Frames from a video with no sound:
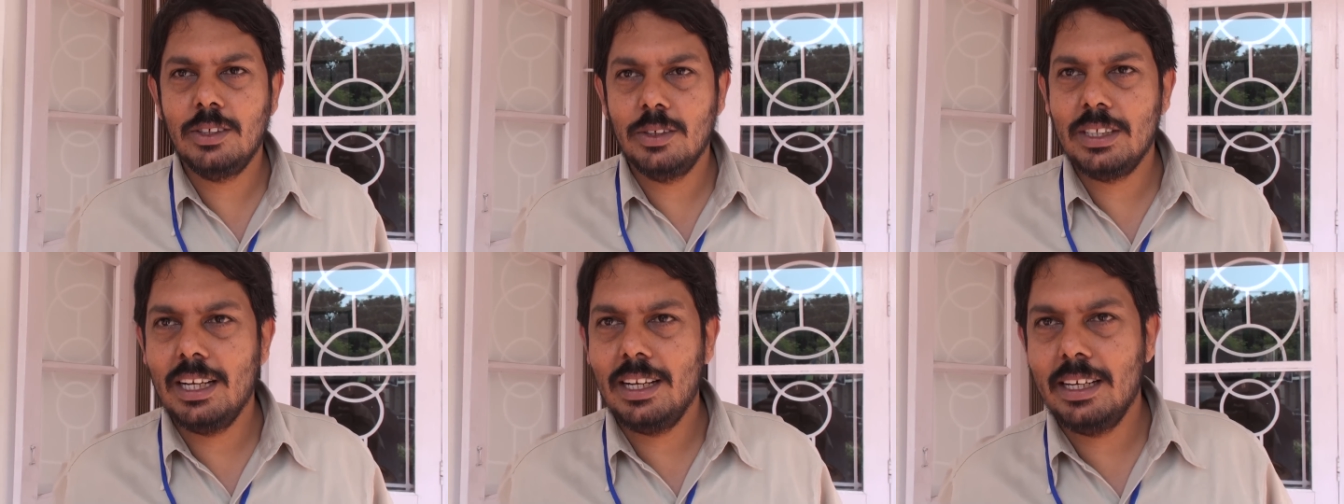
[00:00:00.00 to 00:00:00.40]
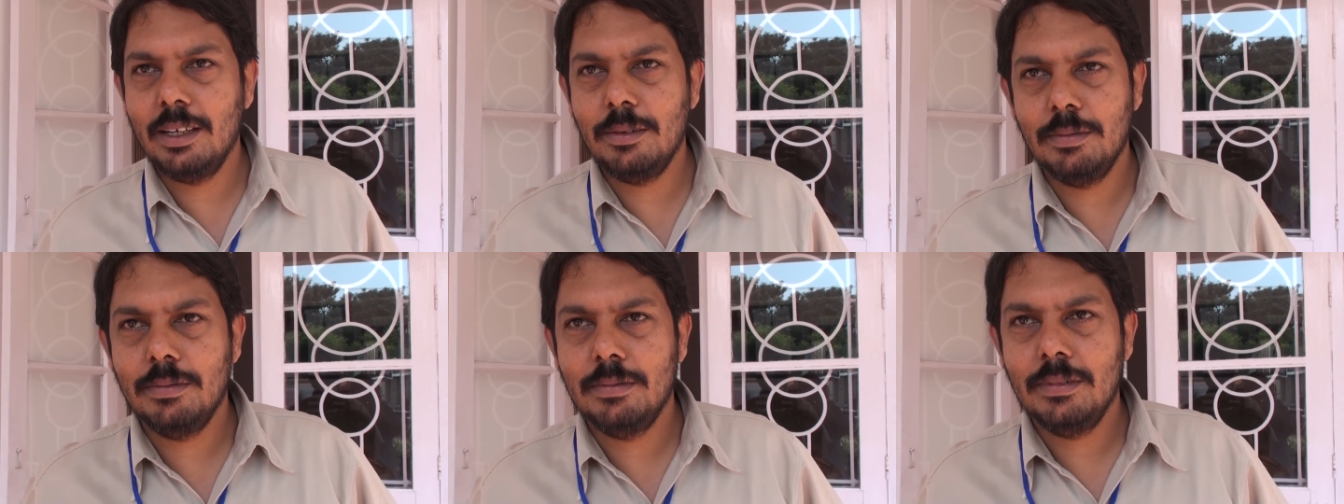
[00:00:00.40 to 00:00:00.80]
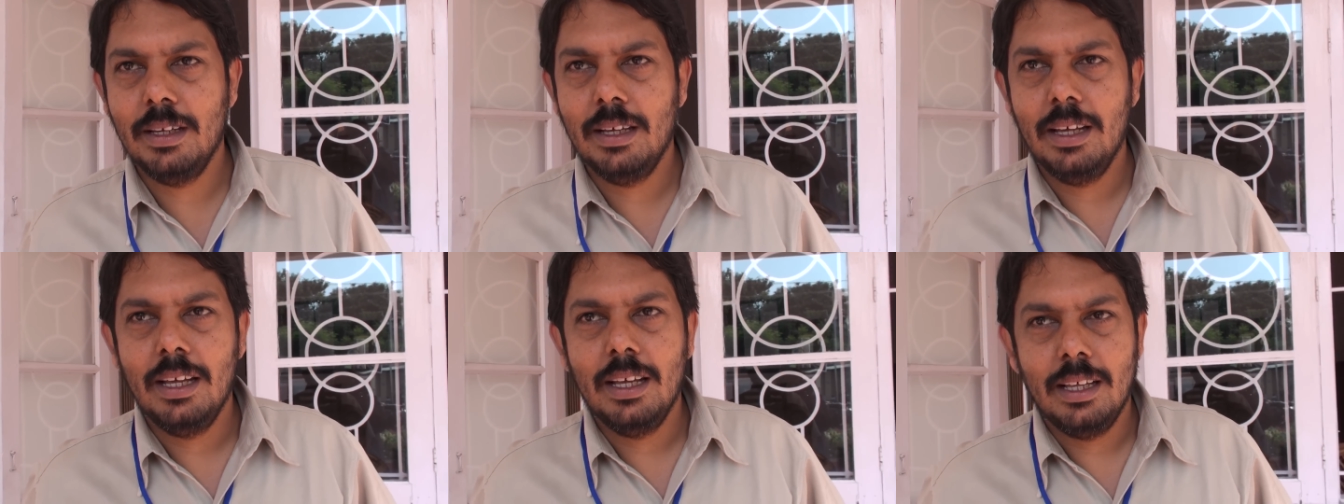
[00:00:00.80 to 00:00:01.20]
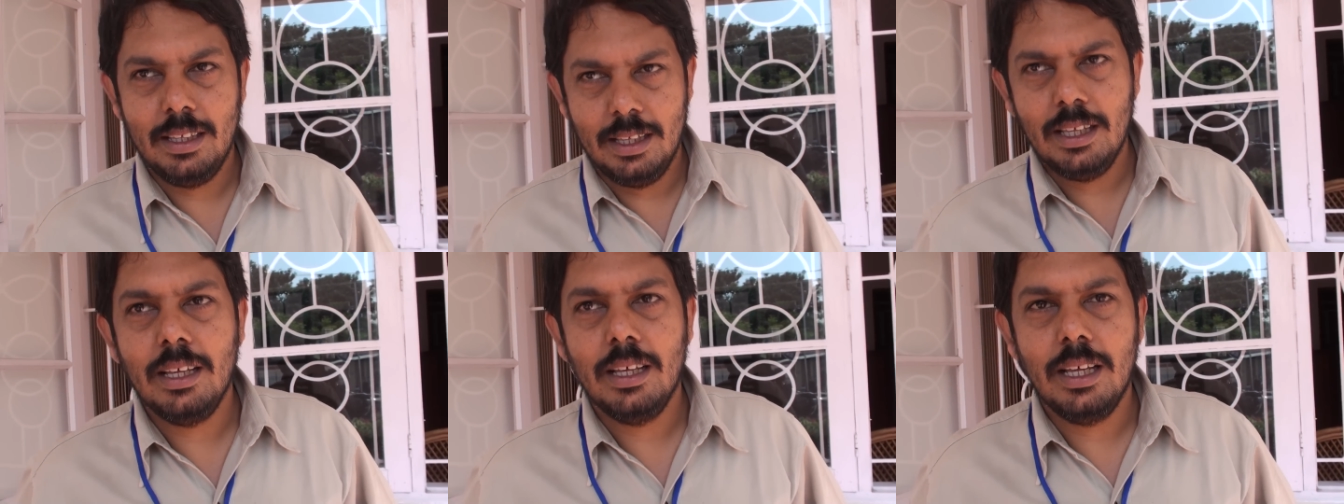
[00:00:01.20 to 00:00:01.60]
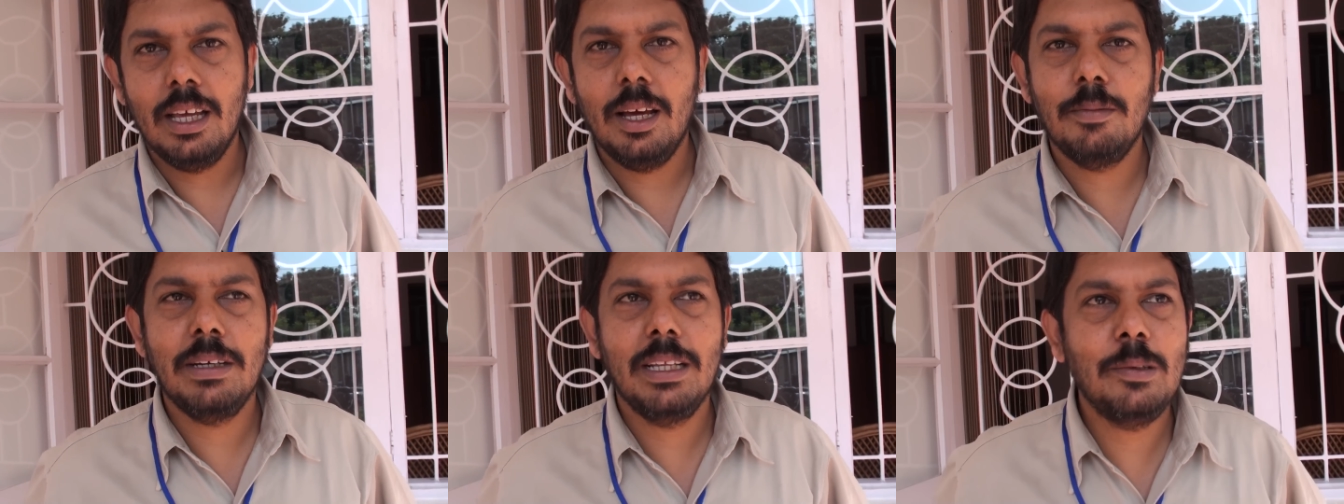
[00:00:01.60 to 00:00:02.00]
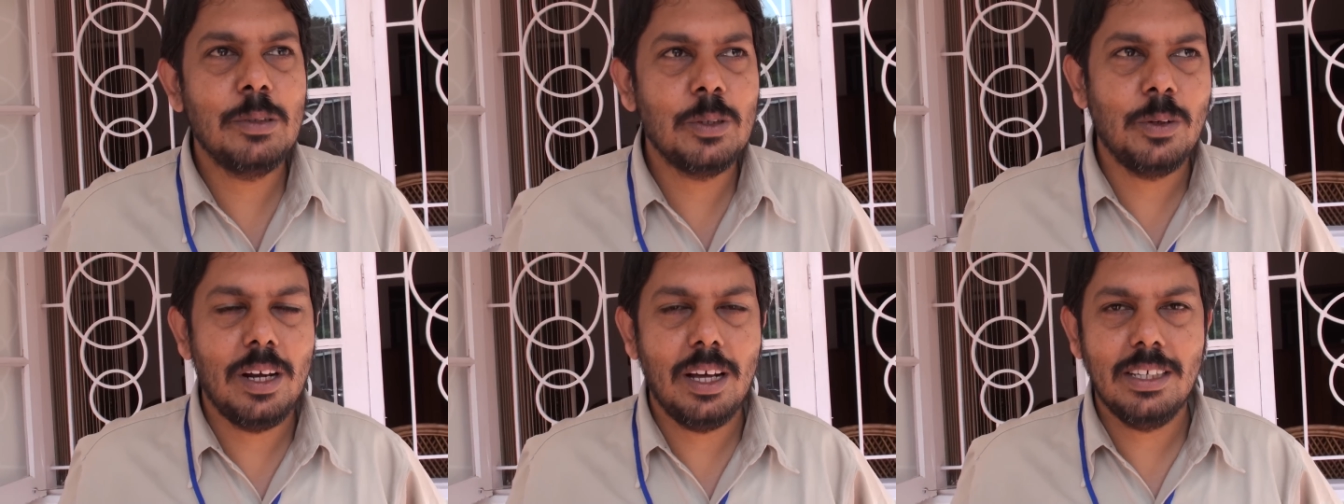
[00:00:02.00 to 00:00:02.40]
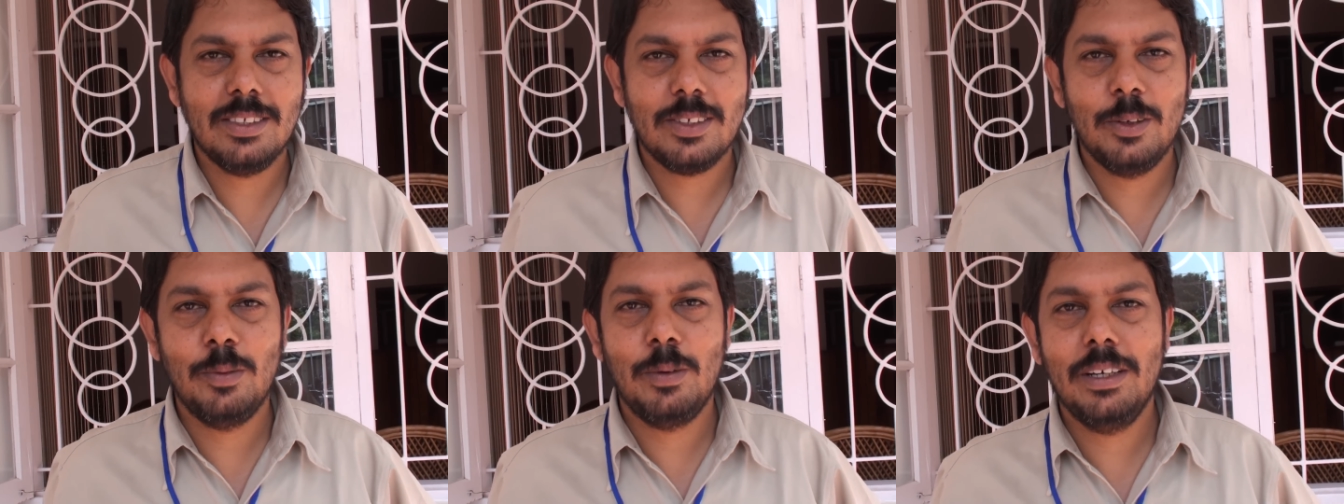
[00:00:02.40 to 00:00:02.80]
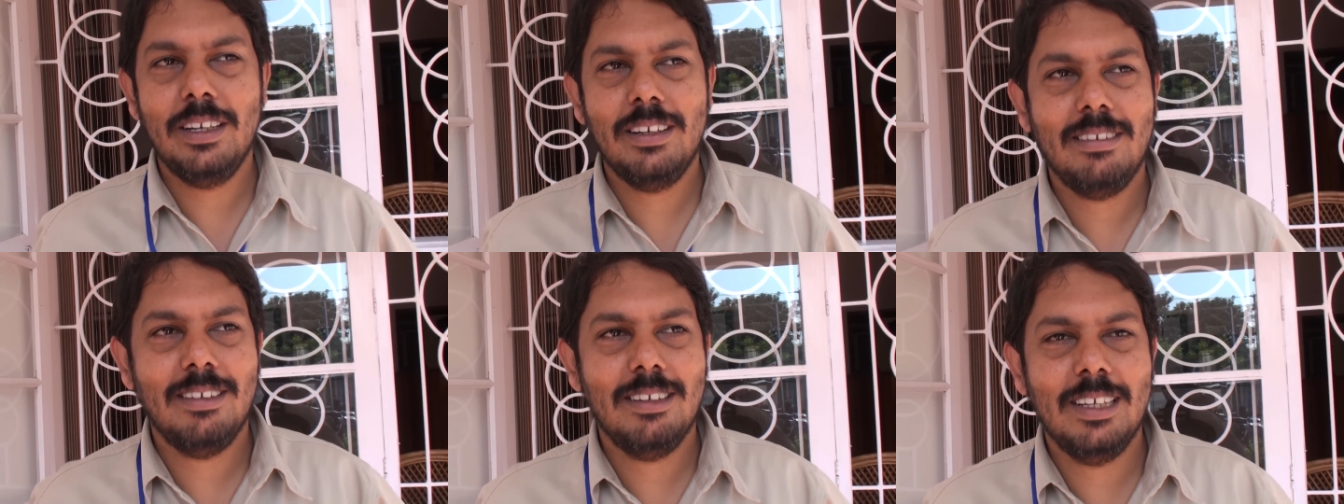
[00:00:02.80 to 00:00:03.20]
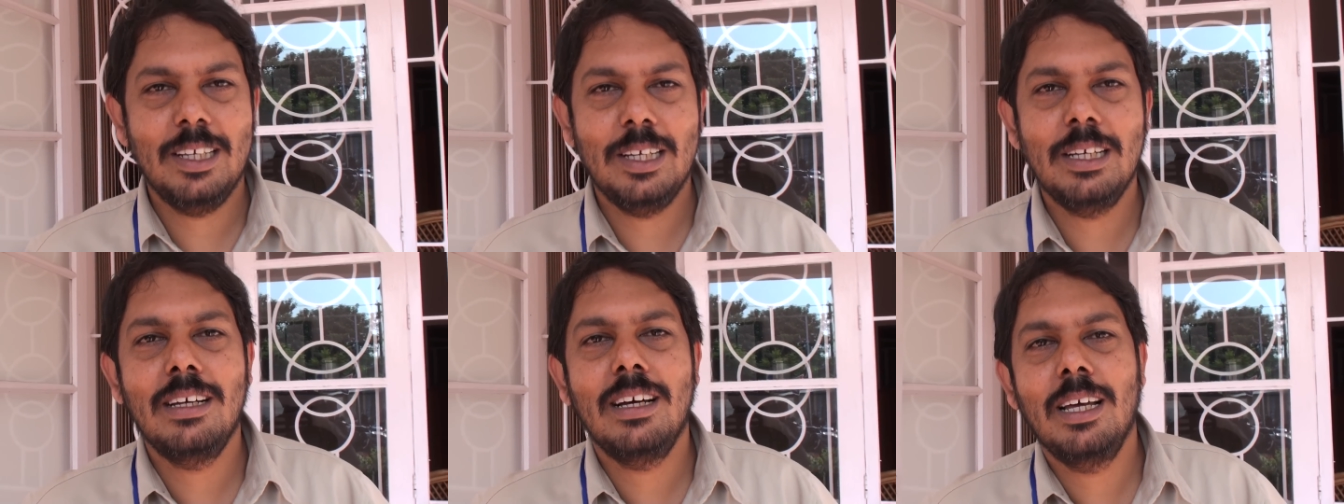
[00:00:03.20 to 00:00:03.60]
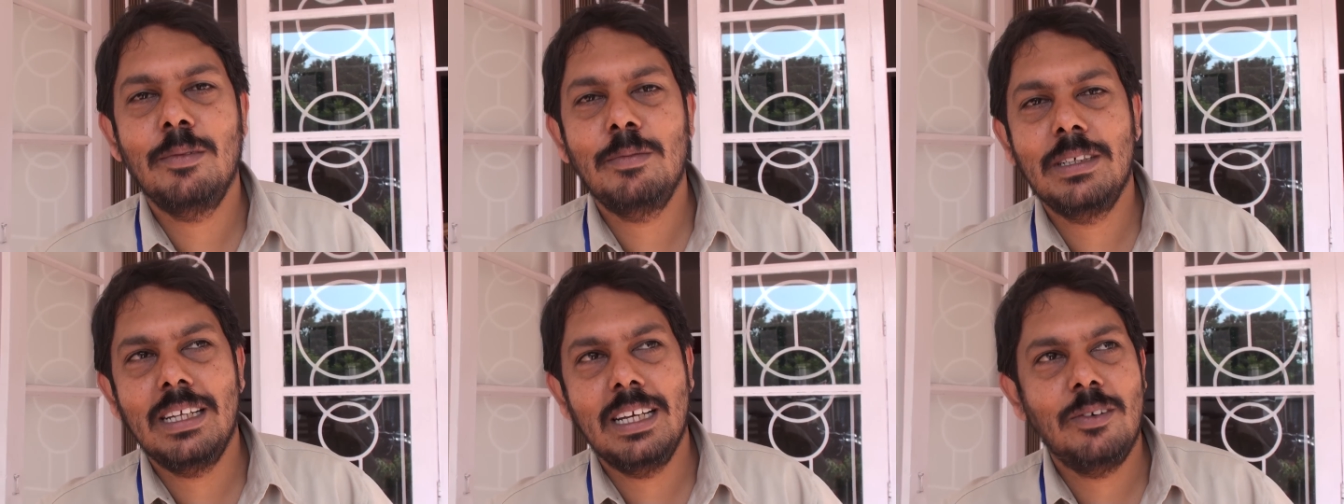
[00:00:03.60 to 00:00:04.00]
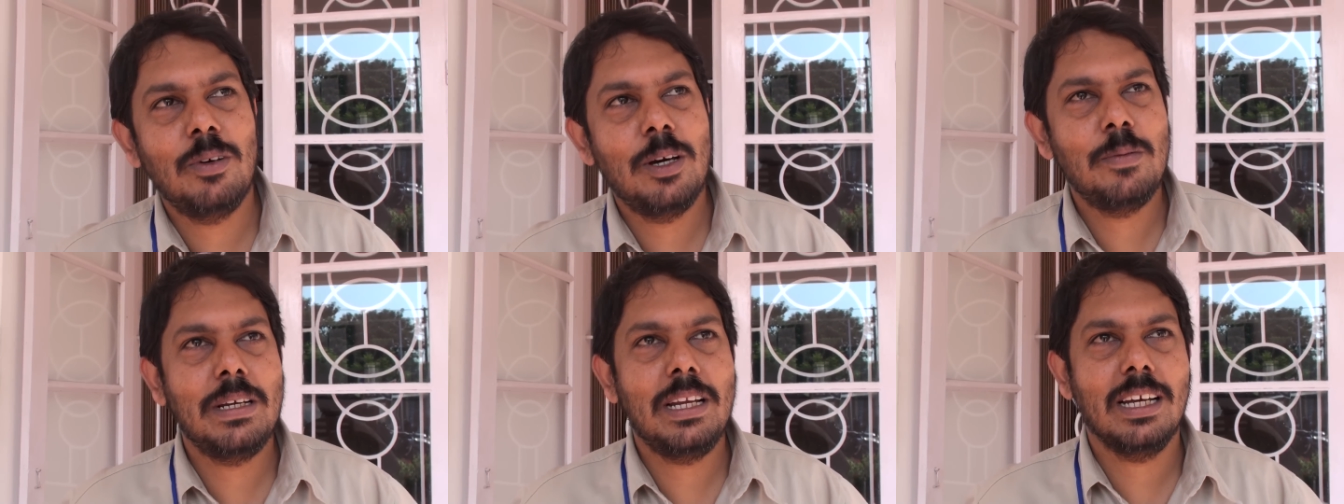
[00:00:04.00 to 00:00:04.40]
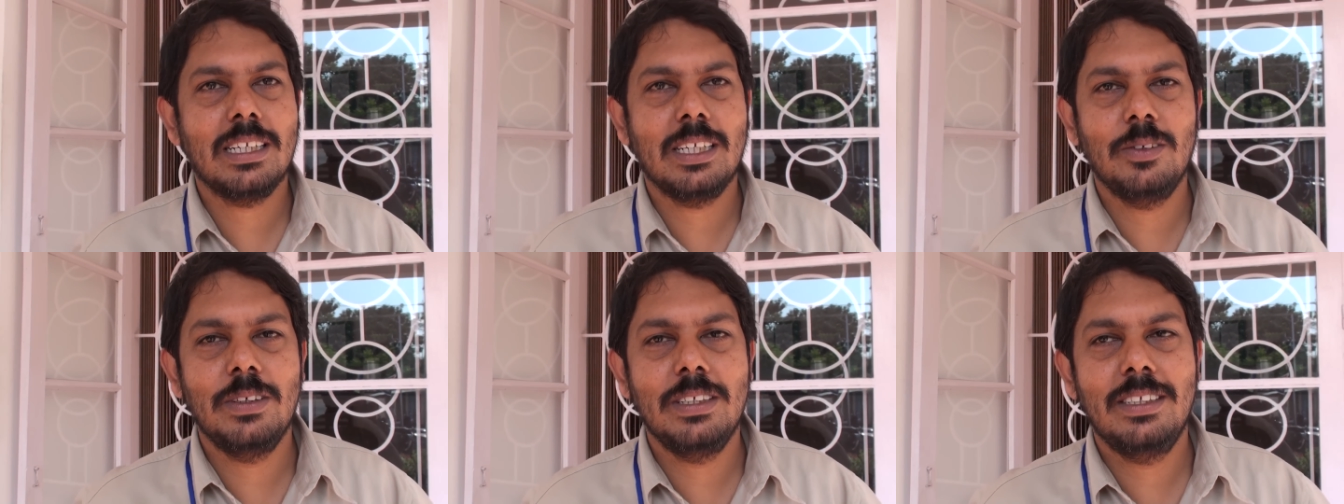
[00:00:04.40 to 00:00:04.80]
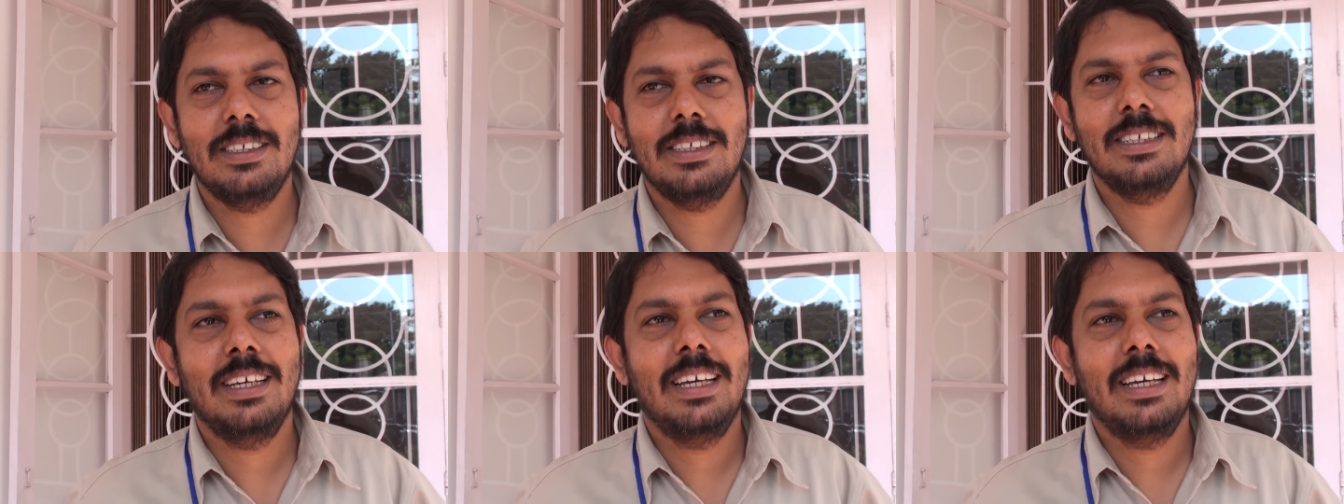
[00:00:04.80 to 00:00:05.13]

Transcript: yeah, your name. Yeah. Ullas Kumar. Yeah, my name is Ullas Kumar. Uh, I am an environment activist.